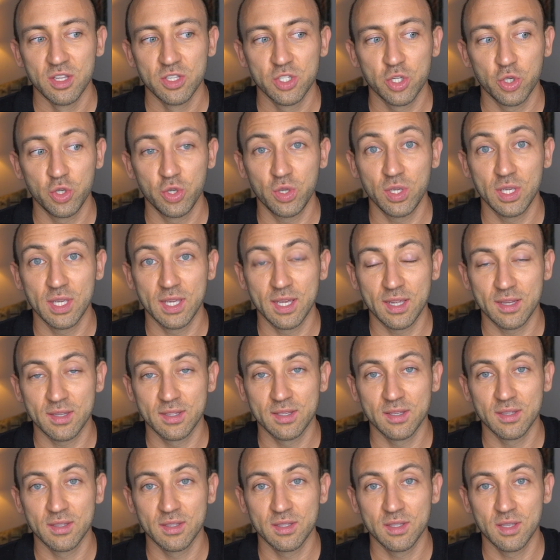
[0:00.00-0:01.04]
so you can
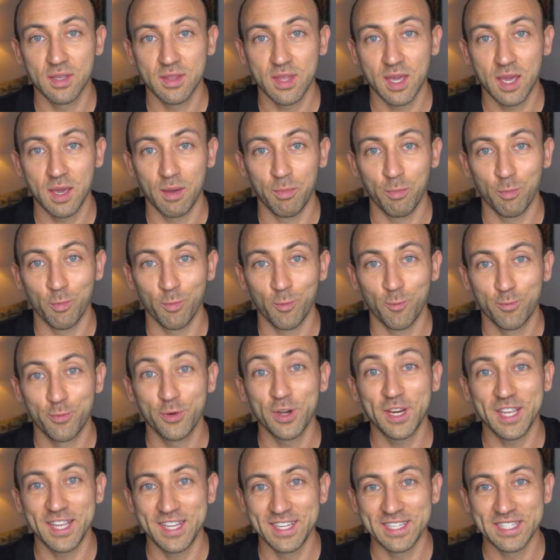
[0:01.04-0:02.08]
get to them
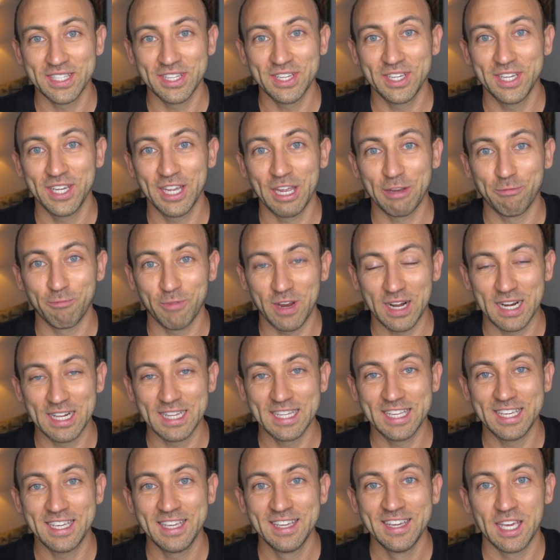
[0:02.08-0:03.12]
pretty easily and
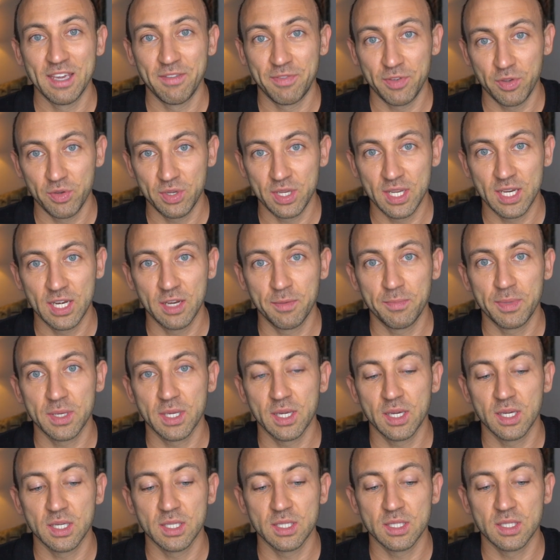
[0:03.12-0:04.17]
readily if you need it,
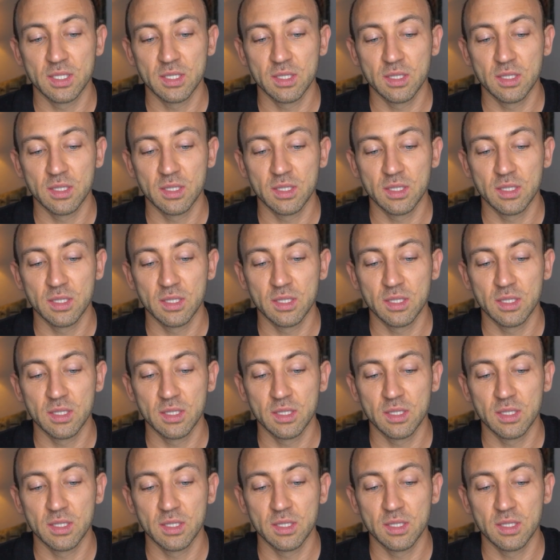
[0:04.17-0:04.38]
because